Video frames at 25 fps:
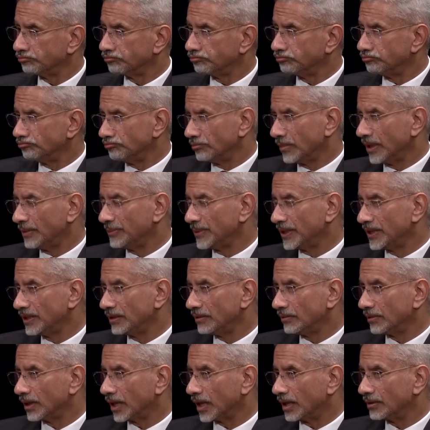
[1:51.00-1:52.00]

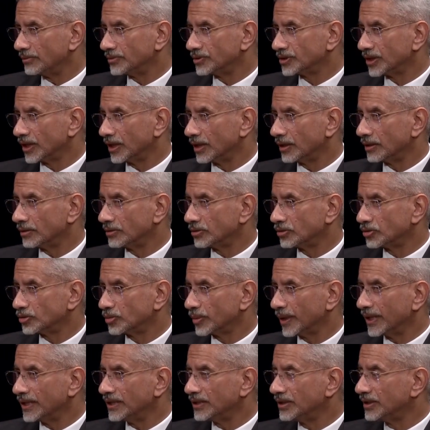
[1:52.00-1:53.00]
maybe I'd say
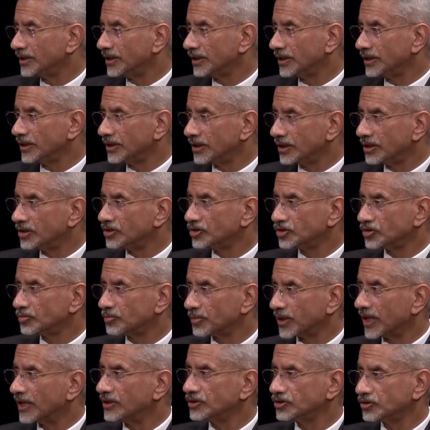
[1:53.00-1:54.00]
20 years
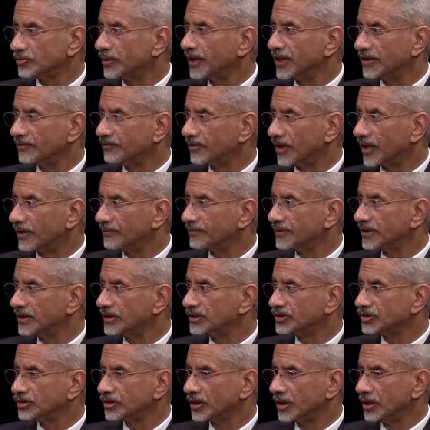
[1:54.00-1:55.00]
plus, 25
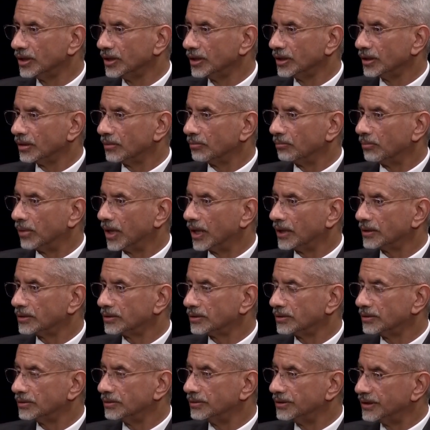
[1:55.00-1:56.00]
years,
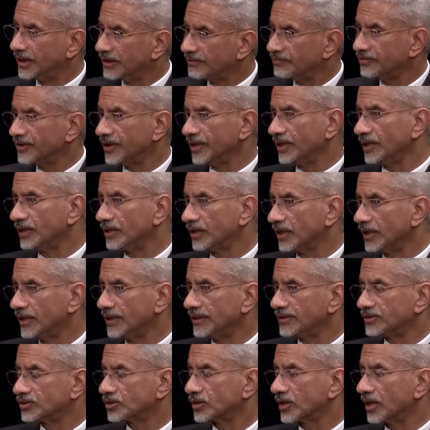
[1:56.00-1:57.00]
but definitely
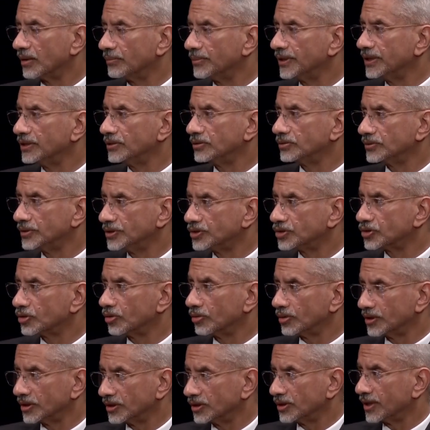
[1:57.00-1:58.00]
it's come into its
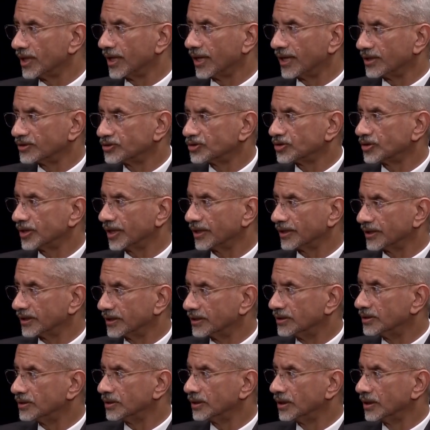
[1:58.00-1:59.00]
own in the last
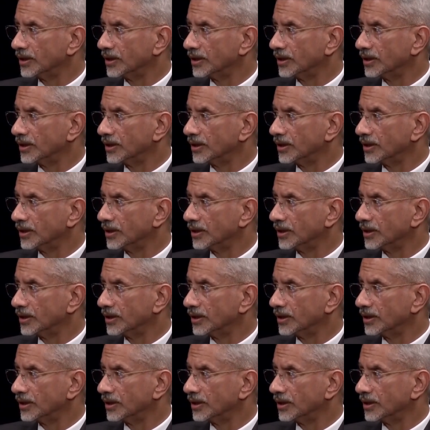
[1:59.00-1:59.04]
decade.